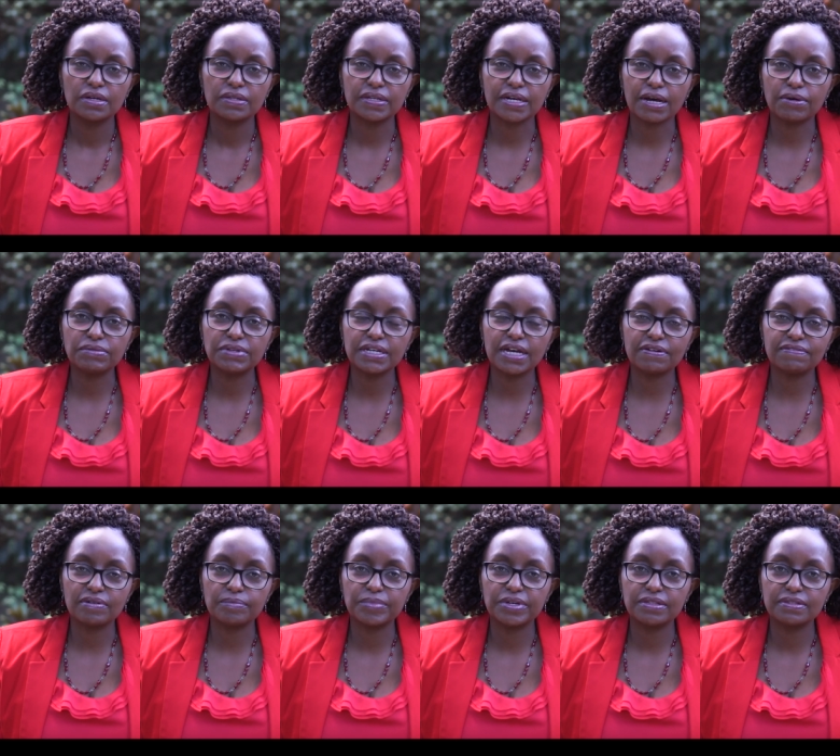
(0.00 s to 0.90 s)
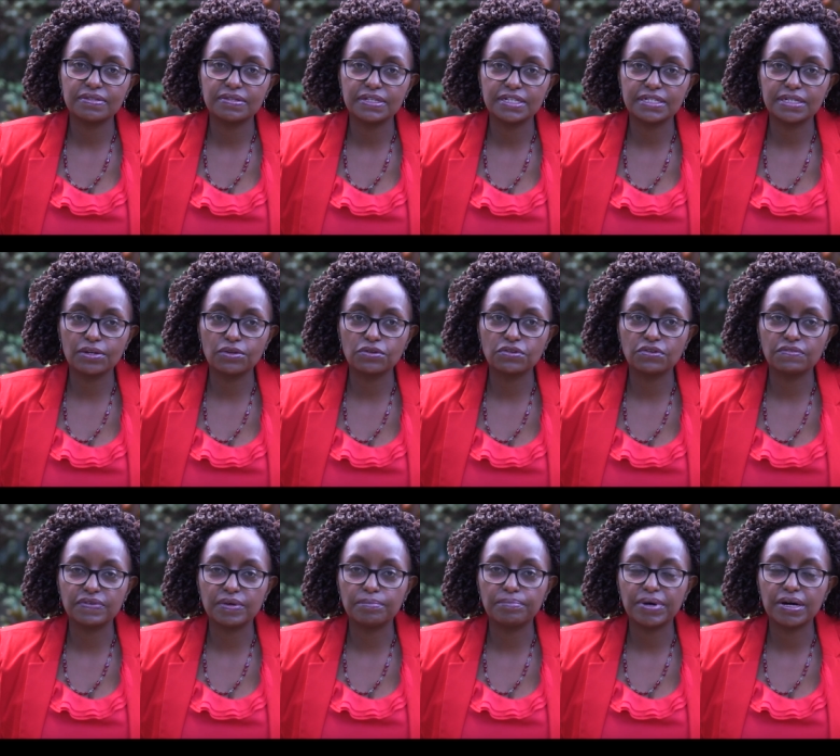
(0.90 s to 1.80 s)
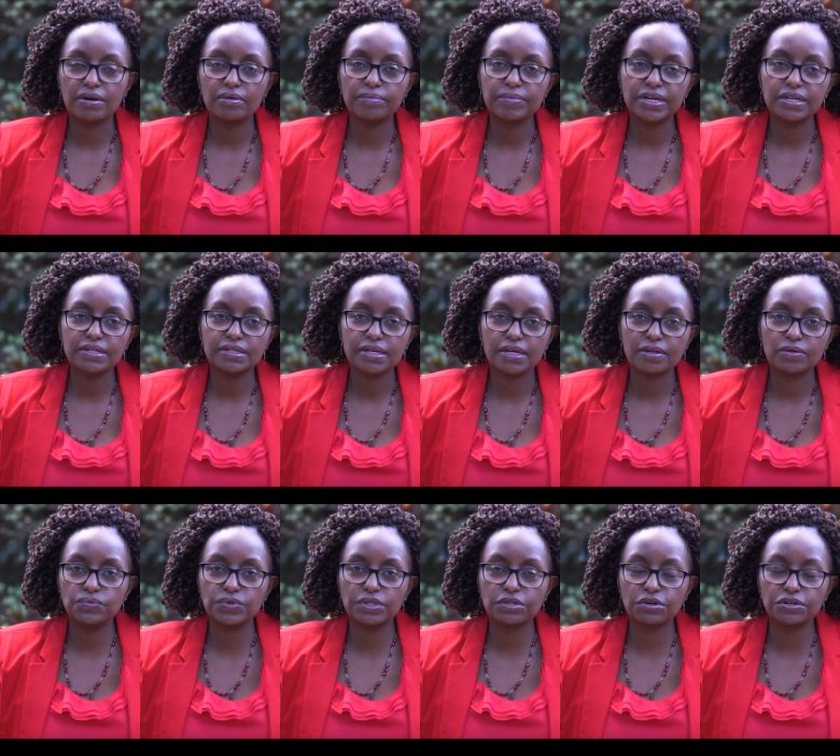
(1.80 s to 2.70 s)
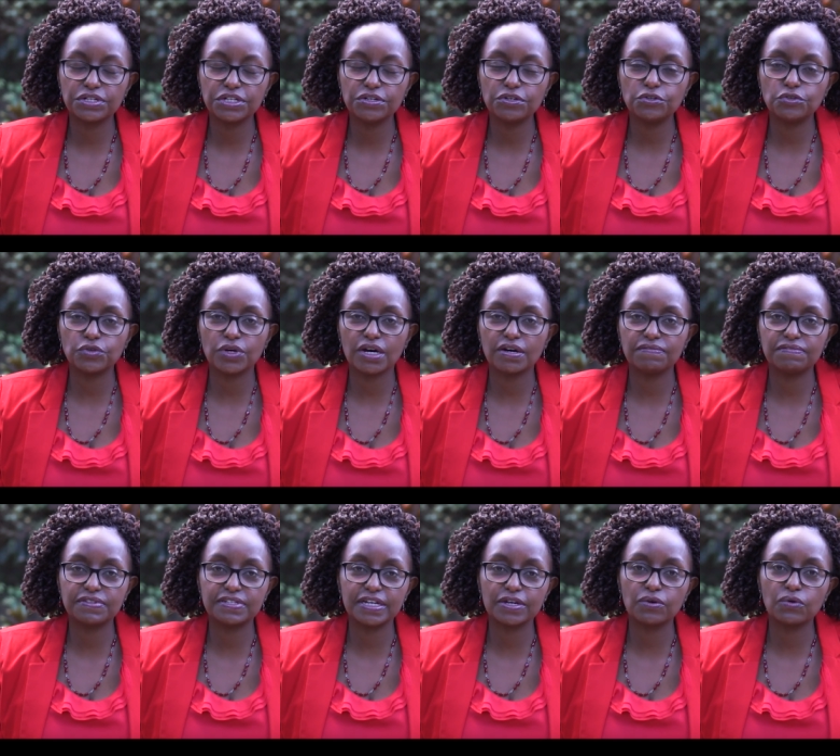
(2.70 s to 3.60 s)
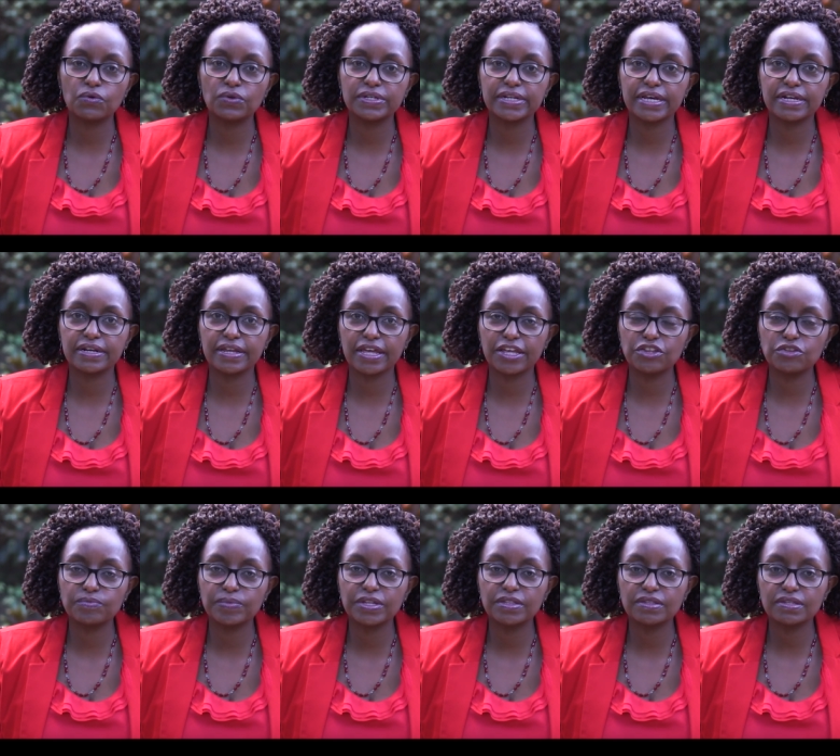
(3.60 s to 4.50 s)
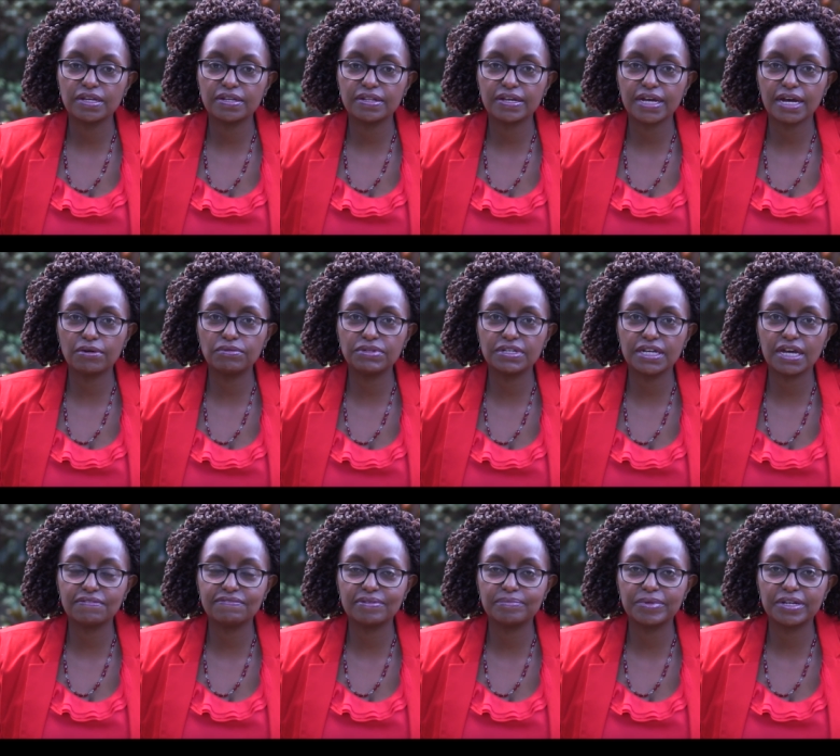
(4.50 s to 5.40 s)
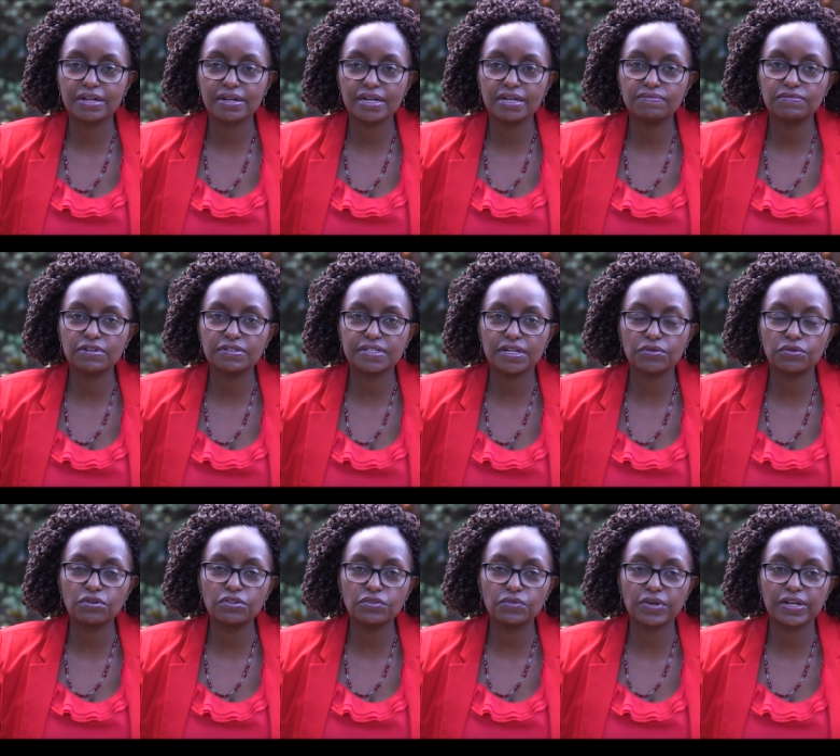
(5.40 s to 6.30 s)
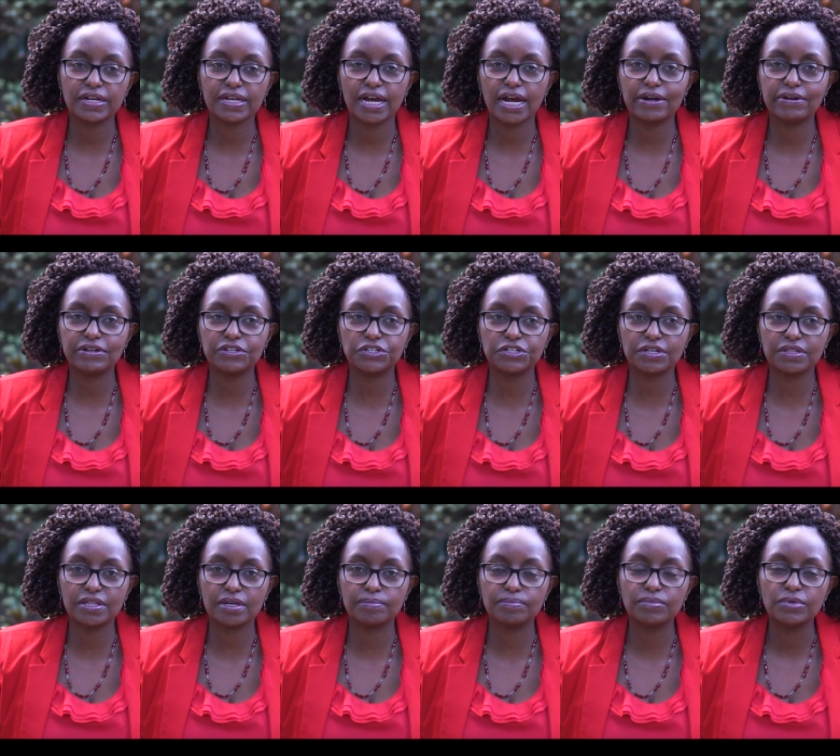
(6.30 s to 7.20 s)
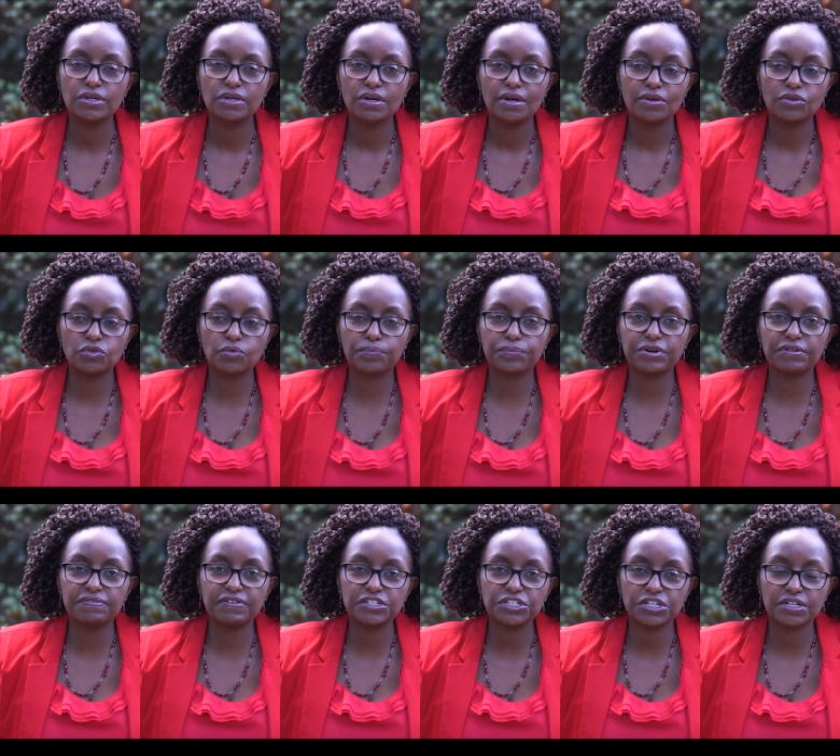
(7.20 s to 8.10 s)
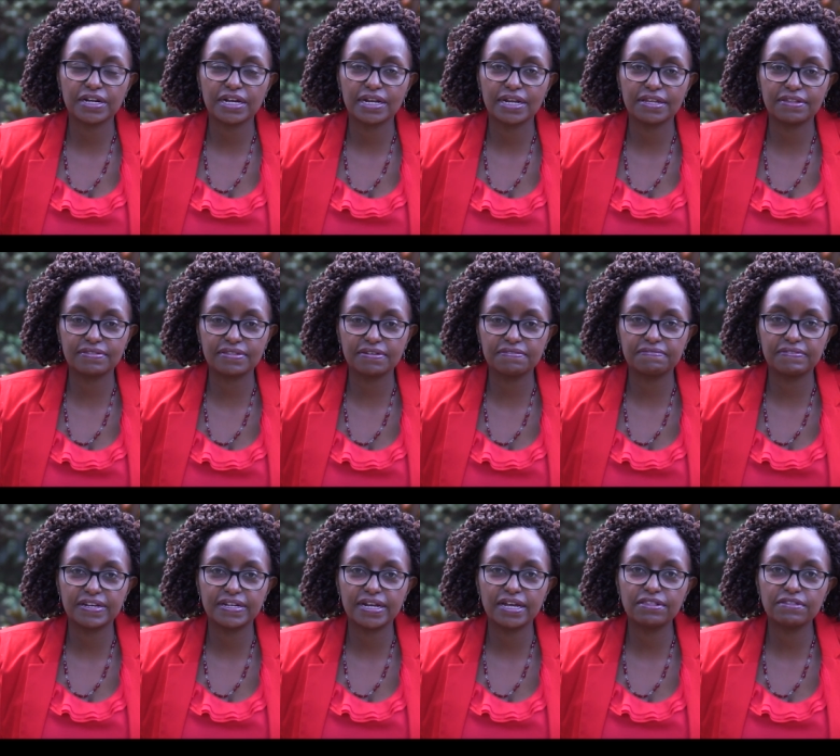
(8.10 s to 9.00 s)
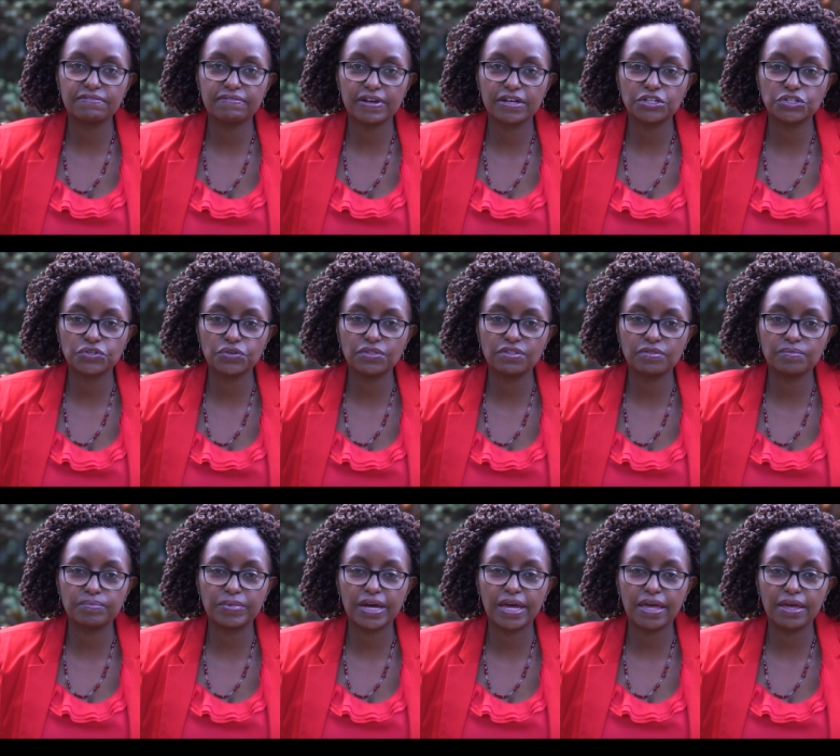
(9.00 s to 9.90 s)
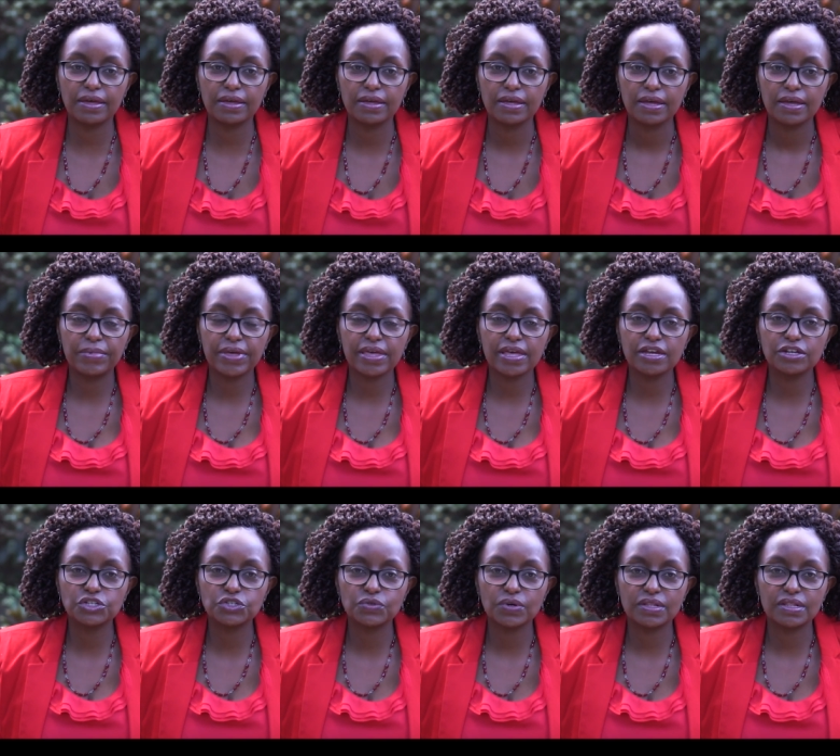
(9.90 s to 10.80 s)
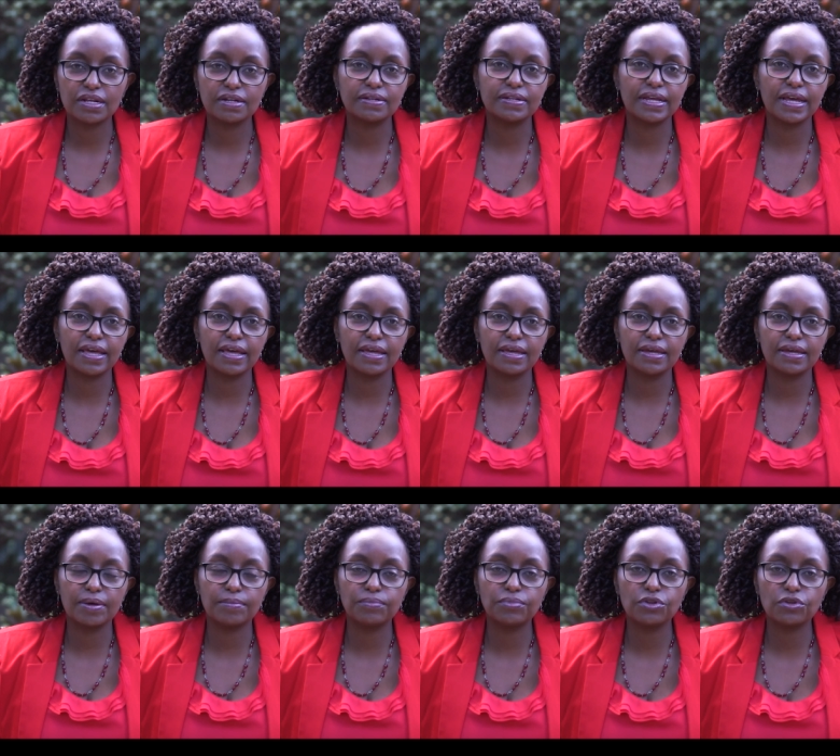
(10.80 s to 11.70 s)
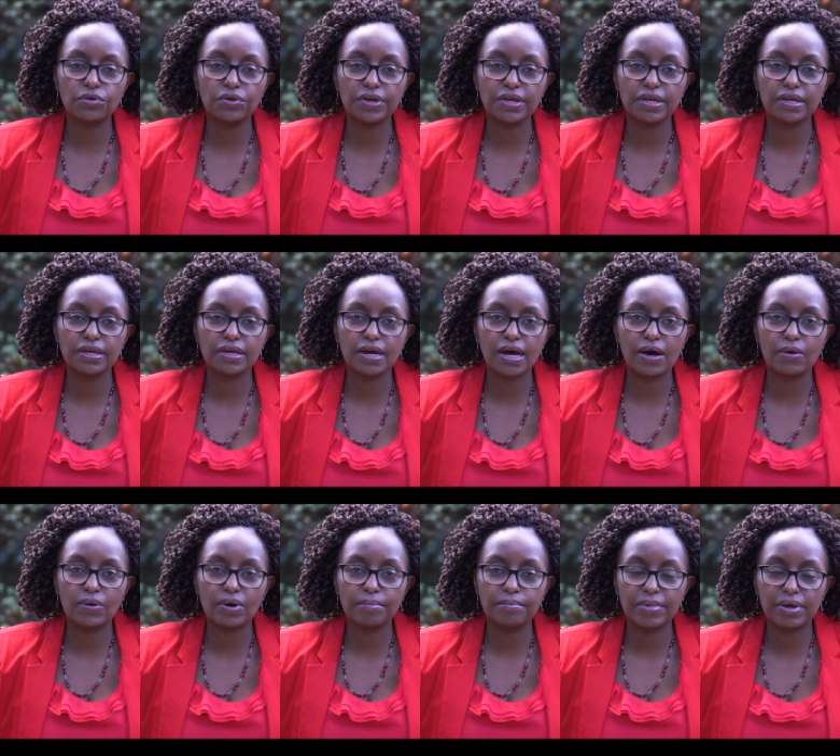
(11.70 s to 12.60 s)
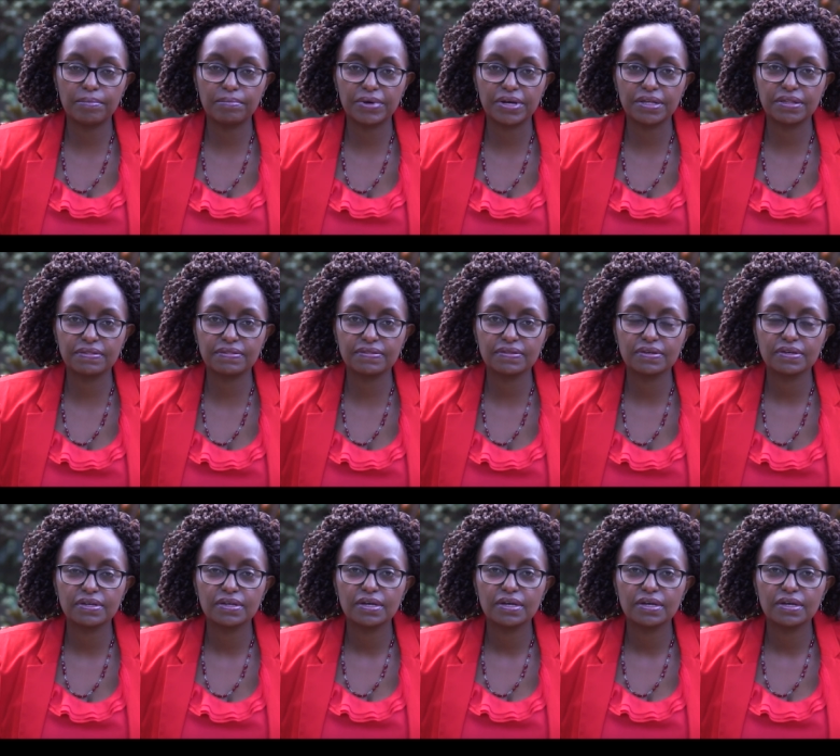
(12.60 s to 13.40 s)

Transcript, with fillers: The county governments need a lot of empowerment and we will continue to have stakeholder engagements at the county government levels and also encouraging them to professionalize their finance functions by making sure that they employ our members